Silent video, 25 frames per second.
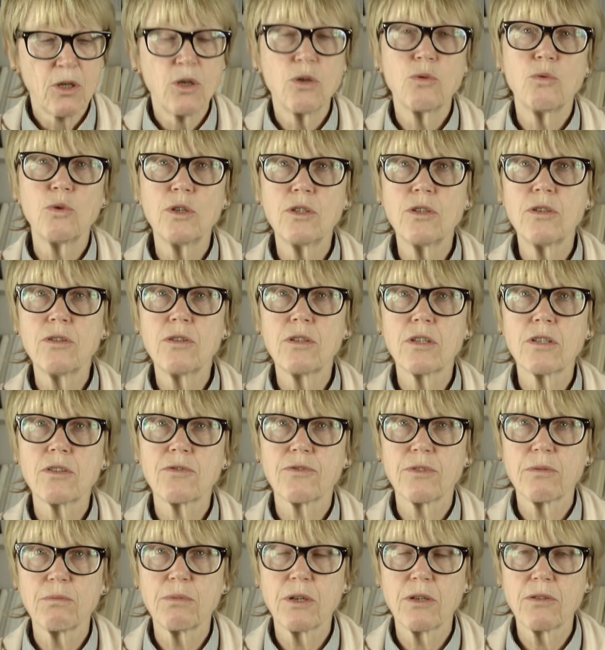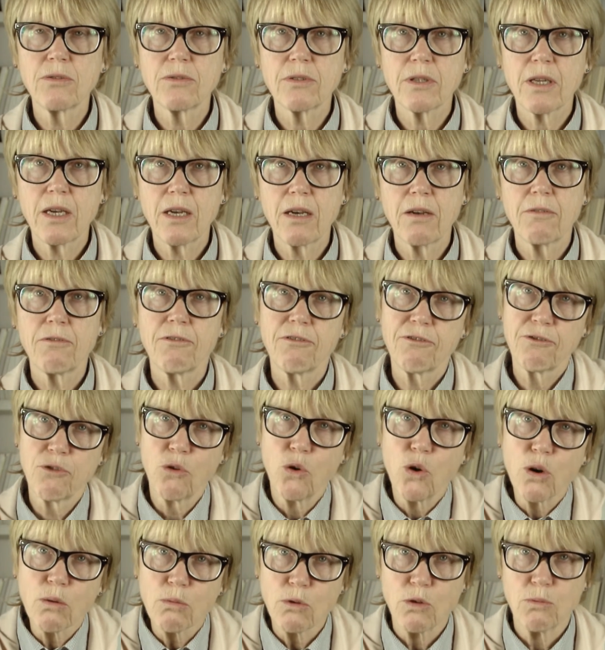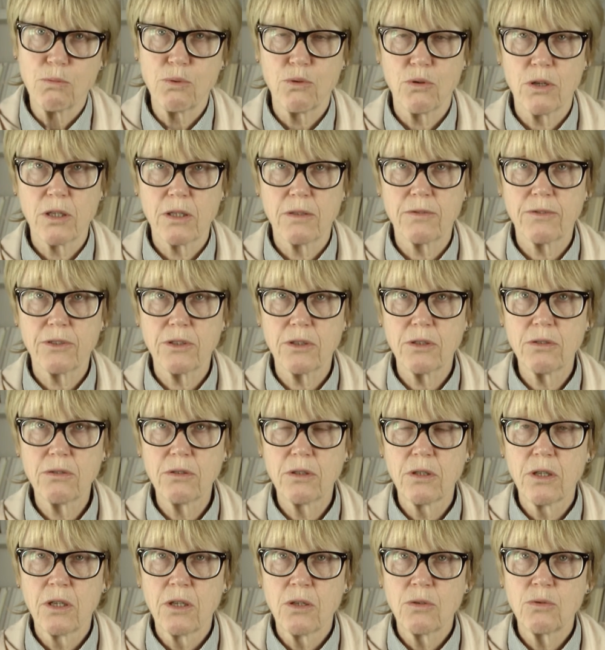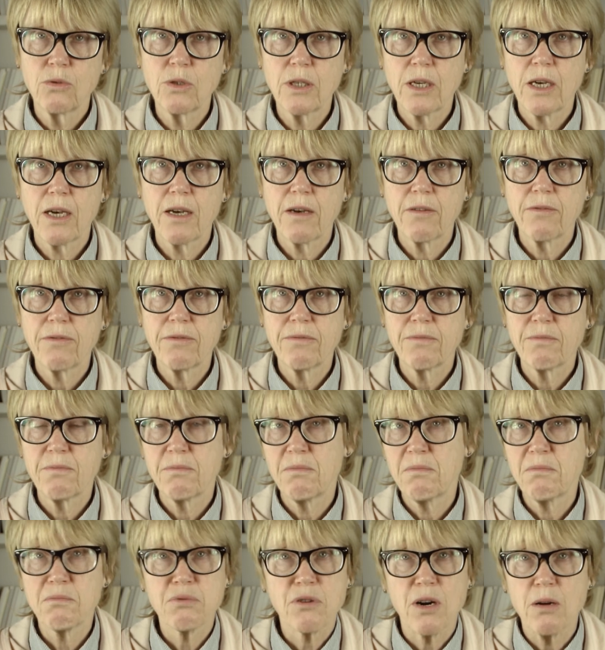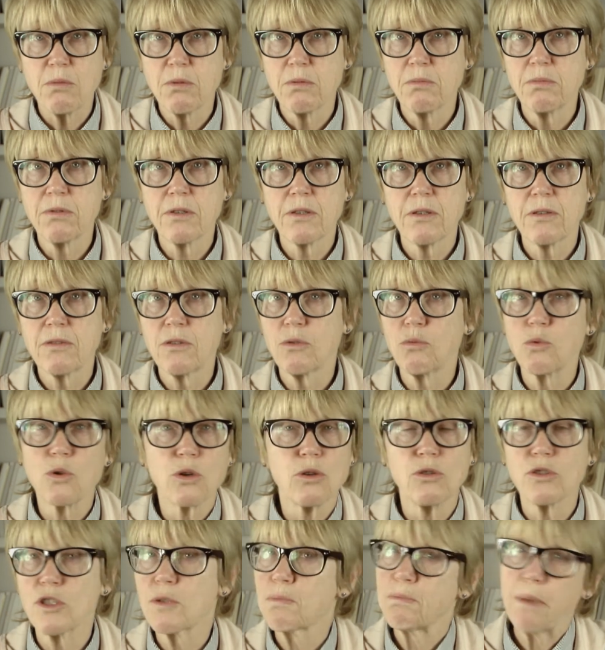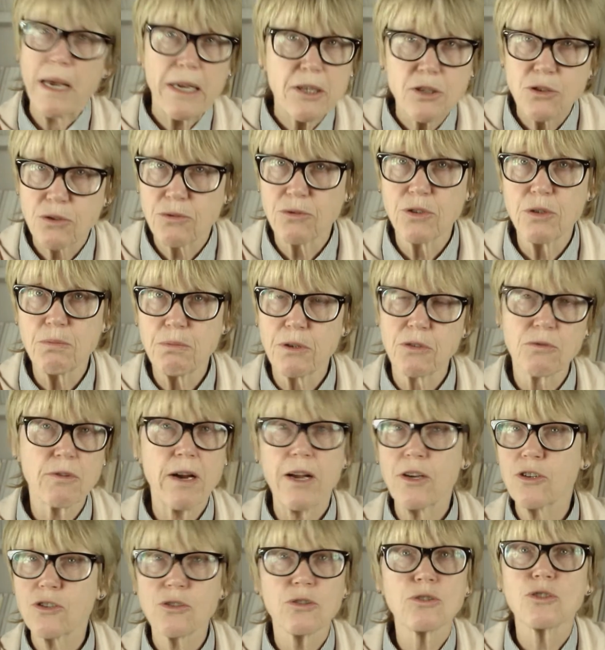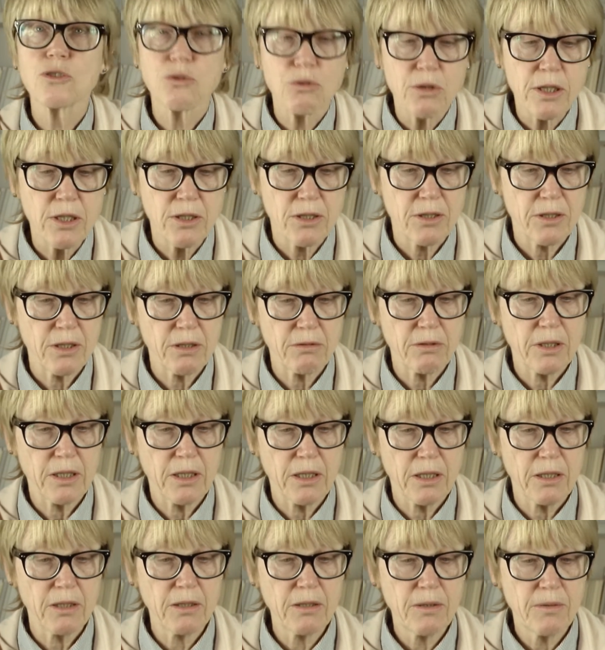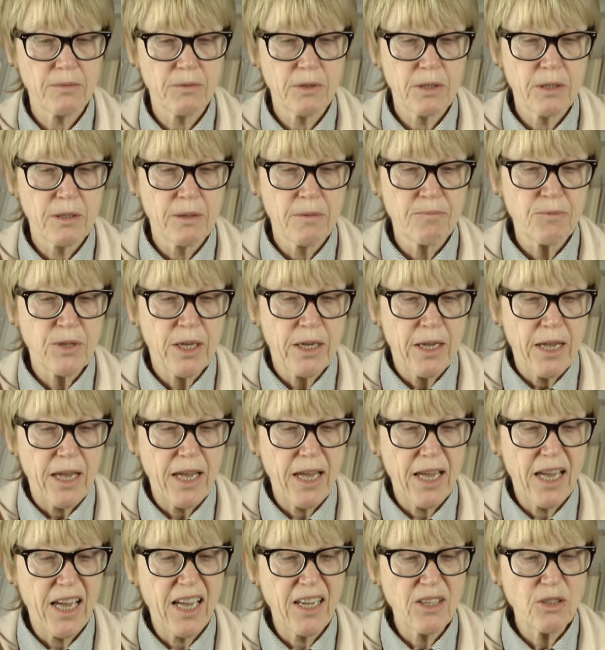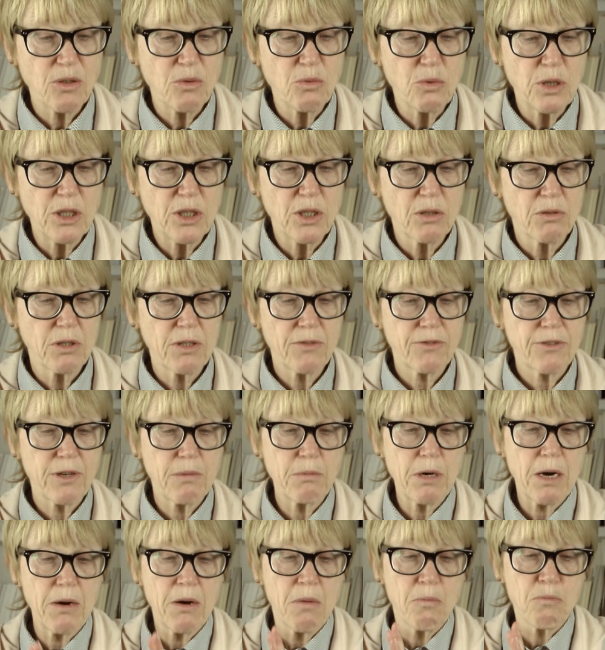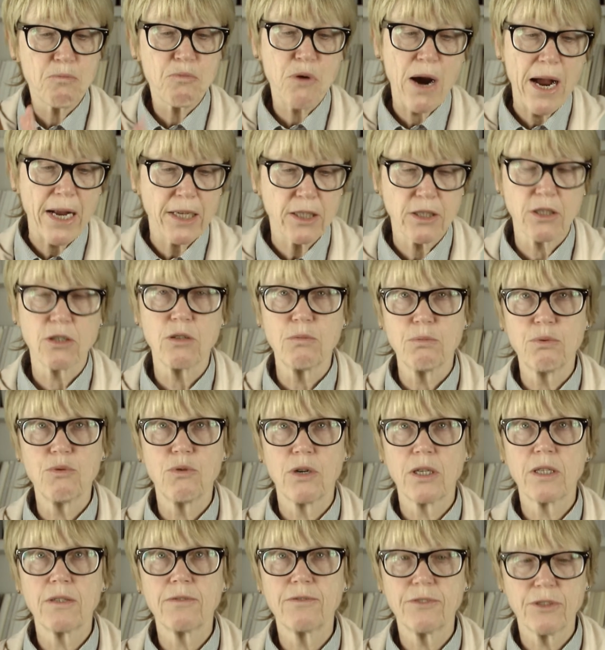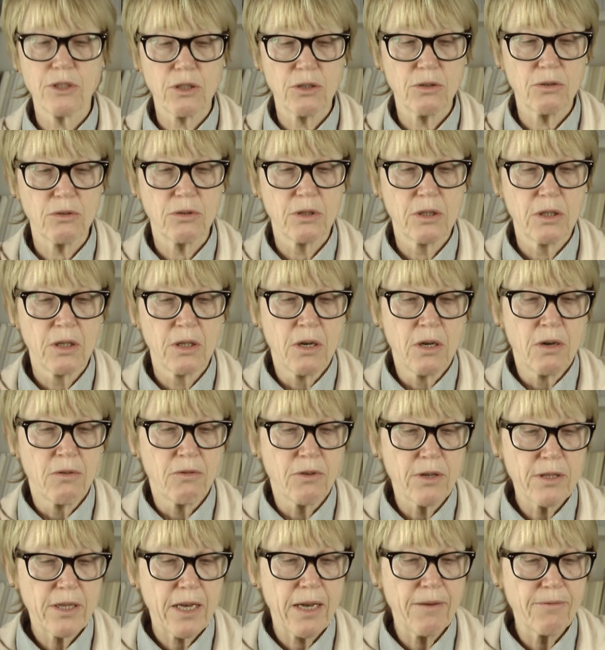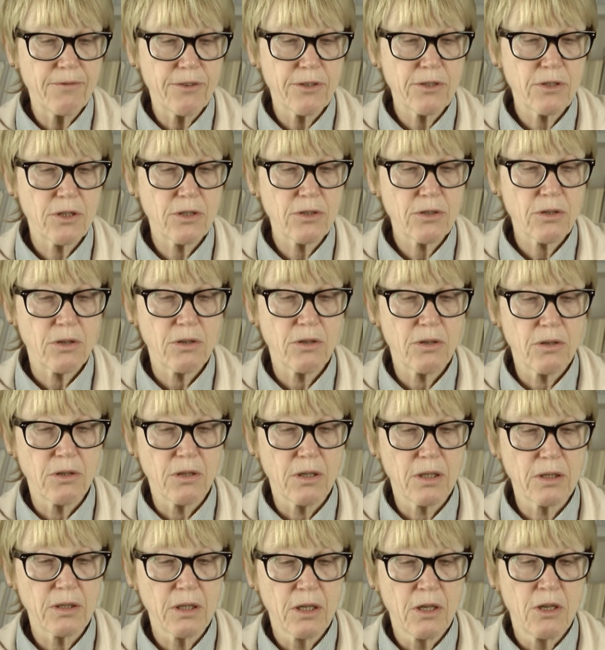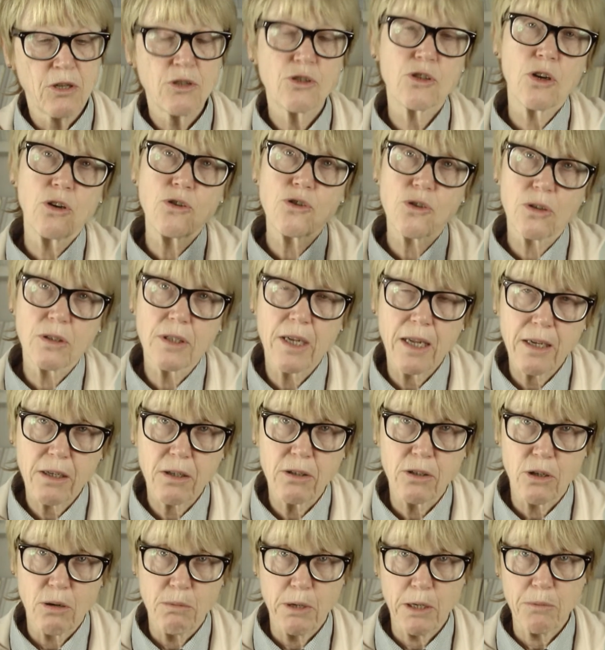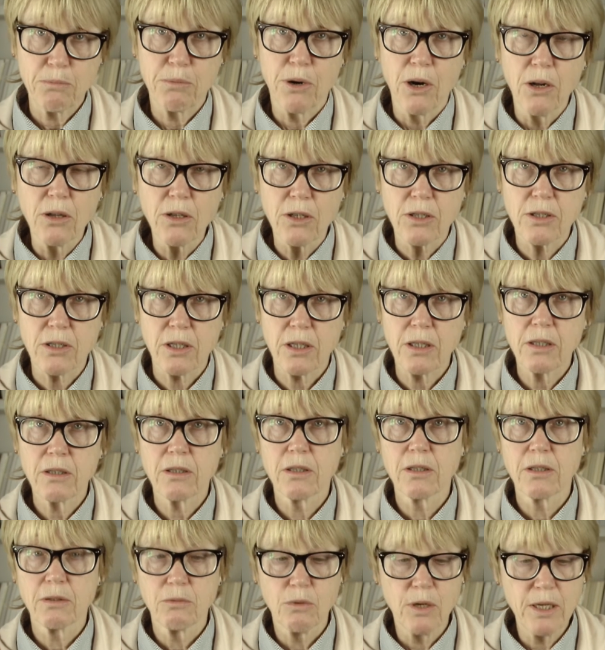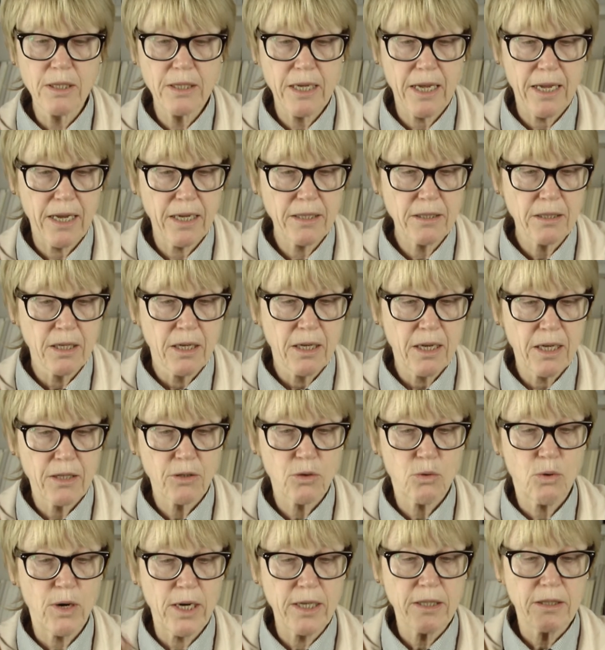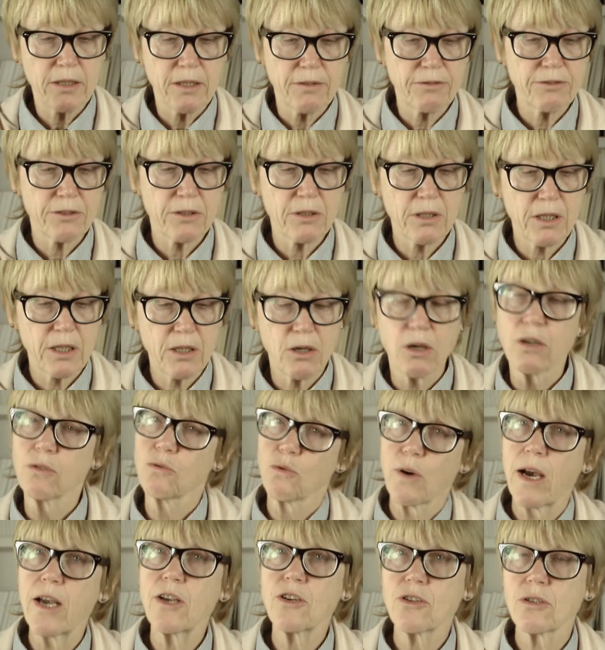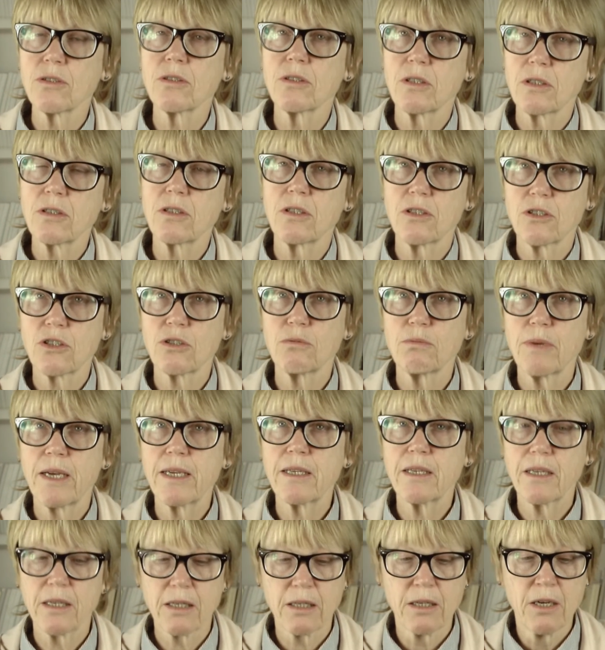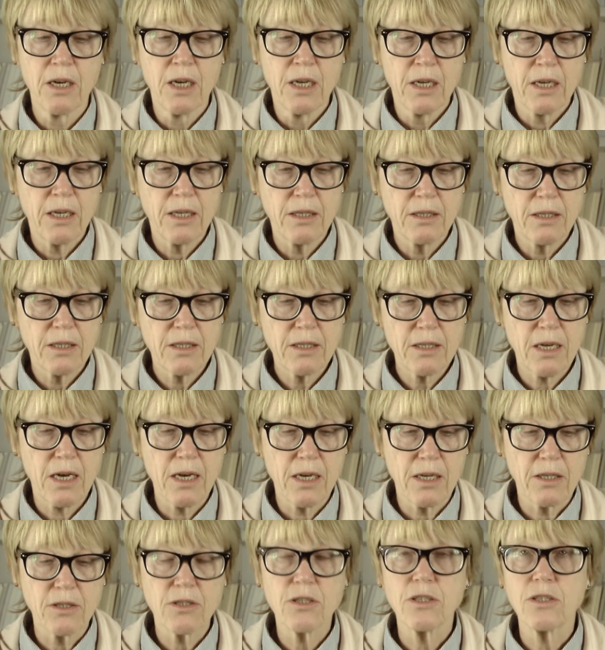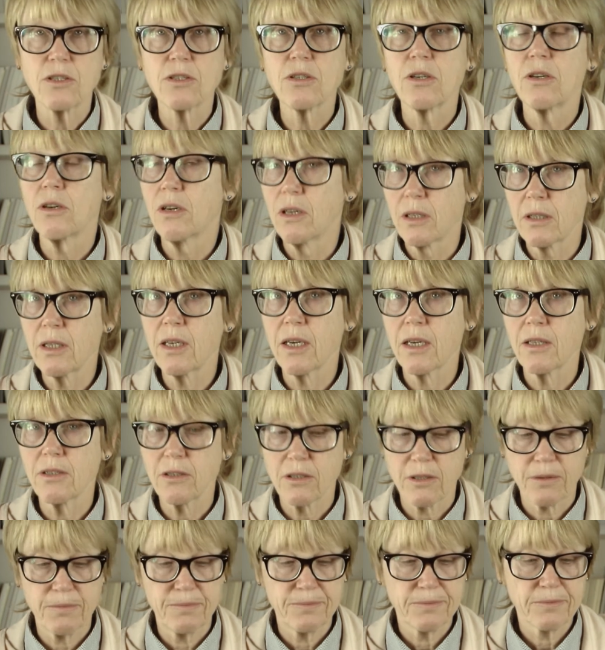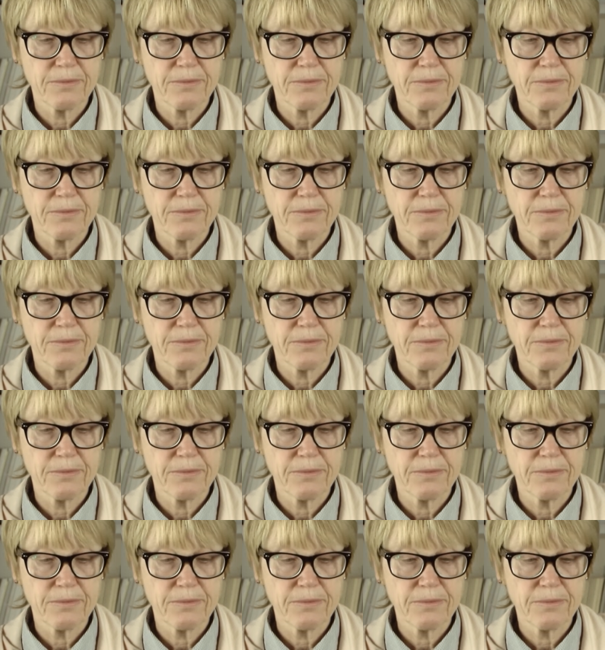We do this from both a formal point of view. We have probably the world's best group in rational choice theory here. And we do it from a practical point of view, with emphasis on social and economic policy on the one hand, and quite differently on rational decision making in the sciences on the other.